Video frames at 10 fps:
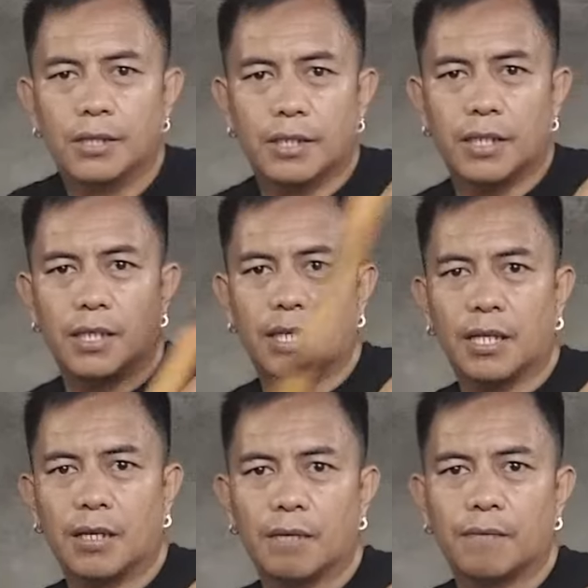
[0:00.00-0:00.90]
3,
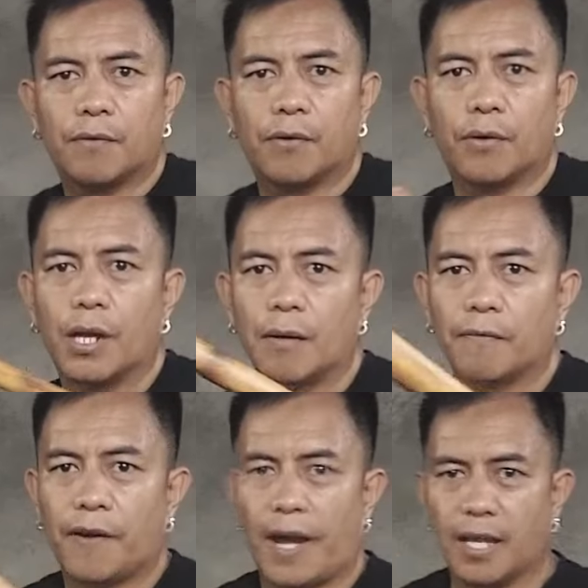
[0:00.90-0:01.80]
4,
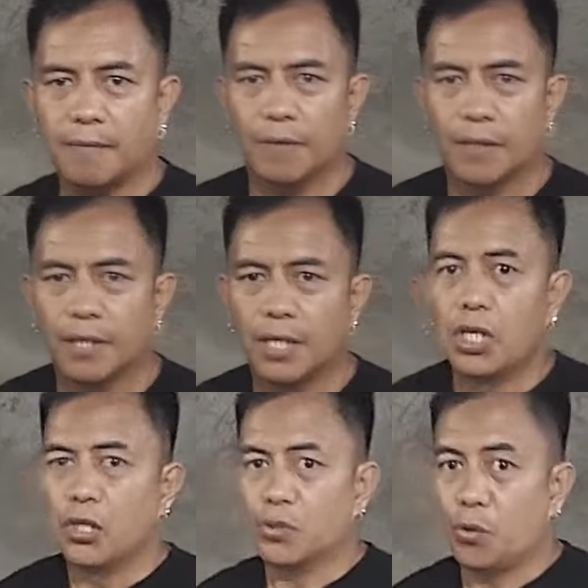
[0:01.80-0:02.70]
5.
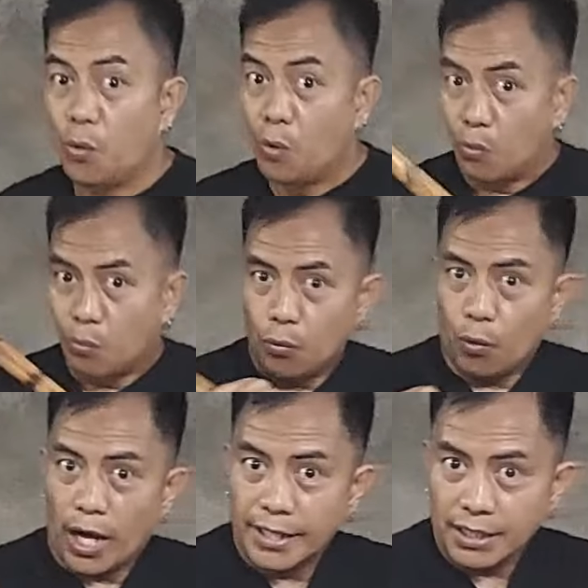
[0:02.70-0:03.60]
So
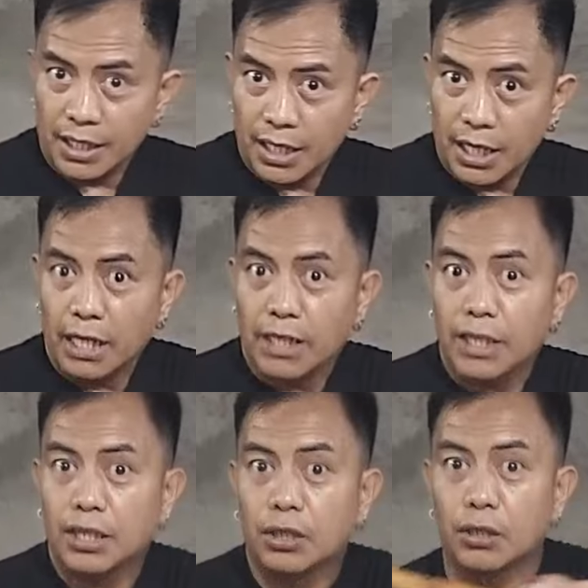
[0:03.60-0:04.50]
1
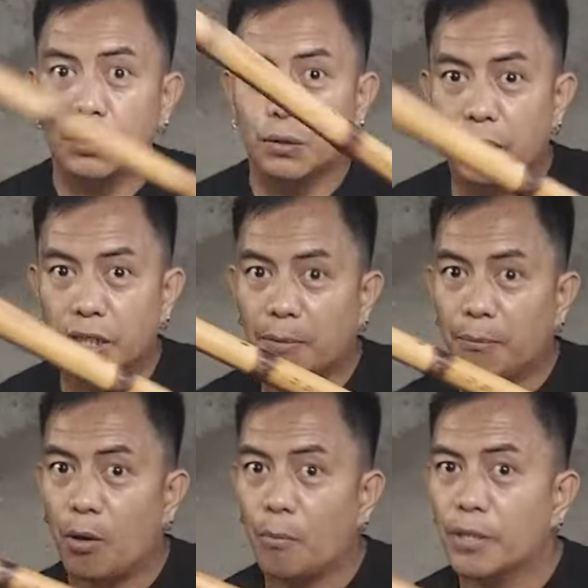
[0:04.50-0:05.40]
and 2. In the
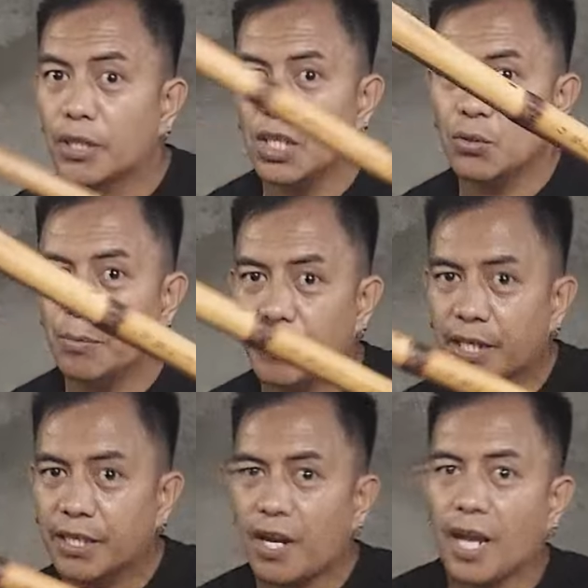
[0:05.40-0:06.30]
moment this will be
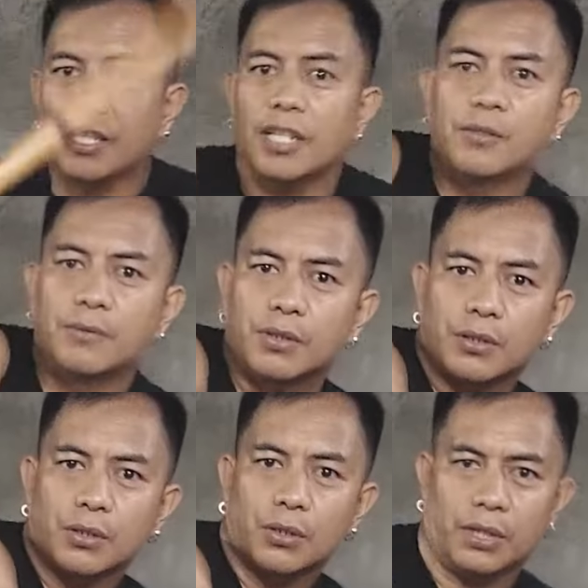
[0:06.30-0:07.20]
retracted,
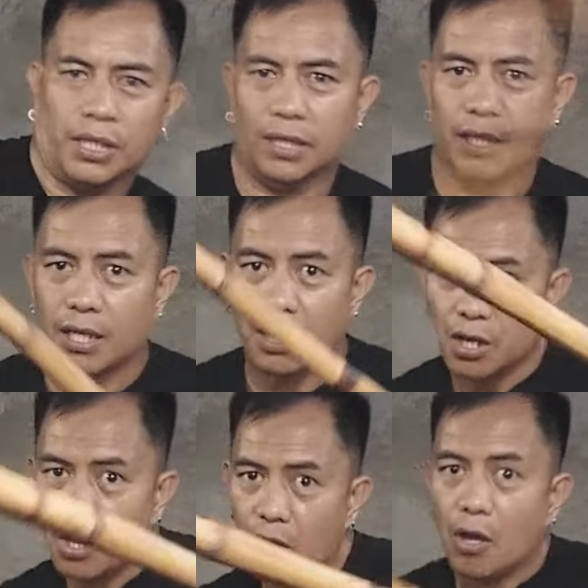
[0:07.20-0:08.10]
shoot it.
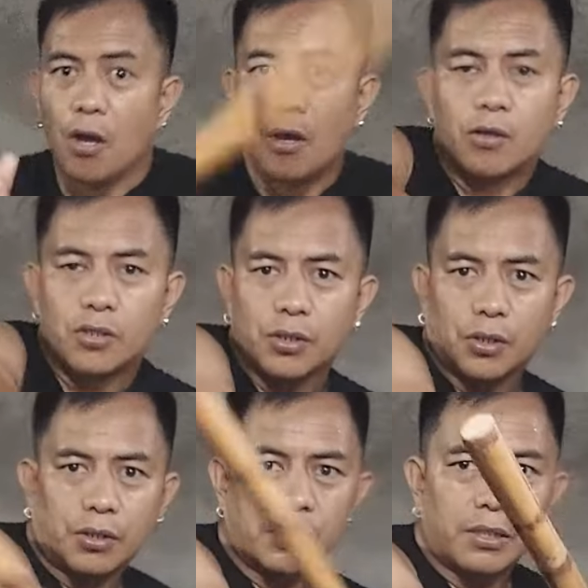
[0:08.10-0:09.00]

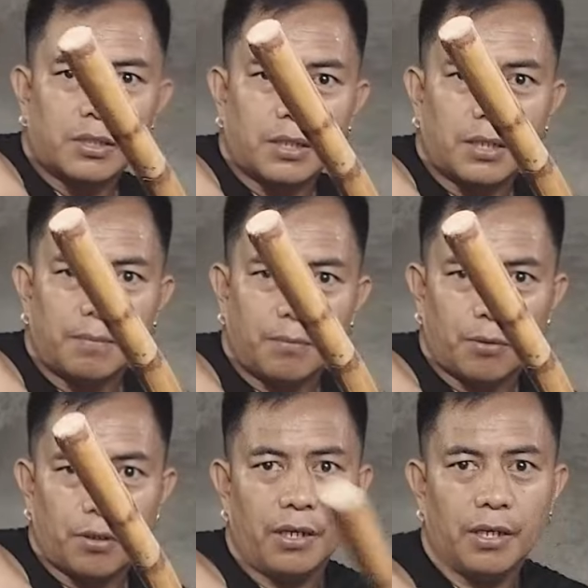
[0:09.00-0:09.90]
Shoot 3,
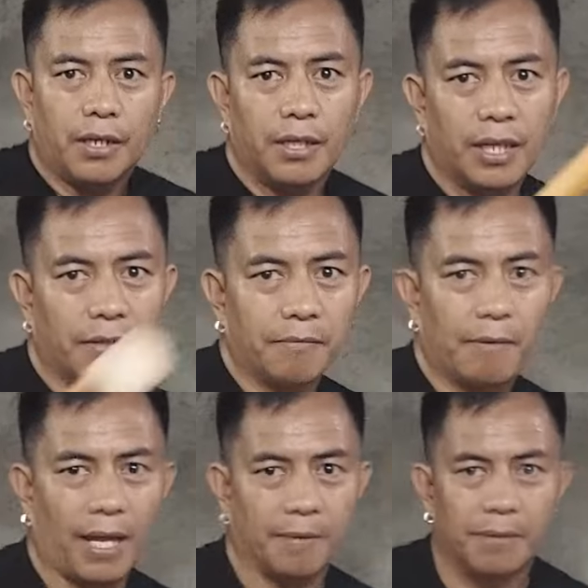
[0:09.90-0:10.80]
4, and
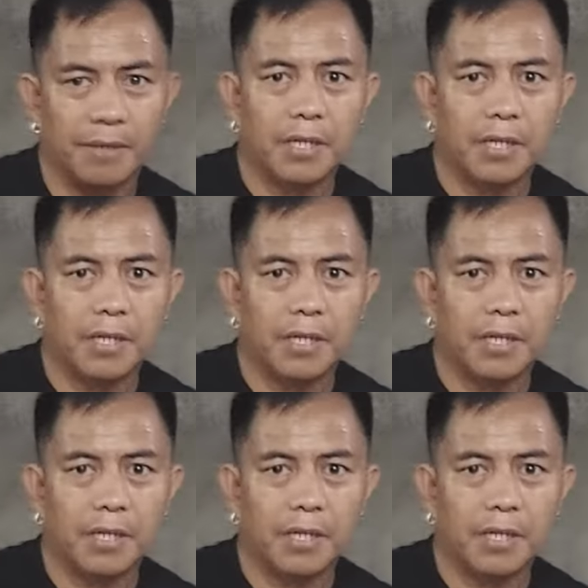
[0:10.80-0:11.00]
5.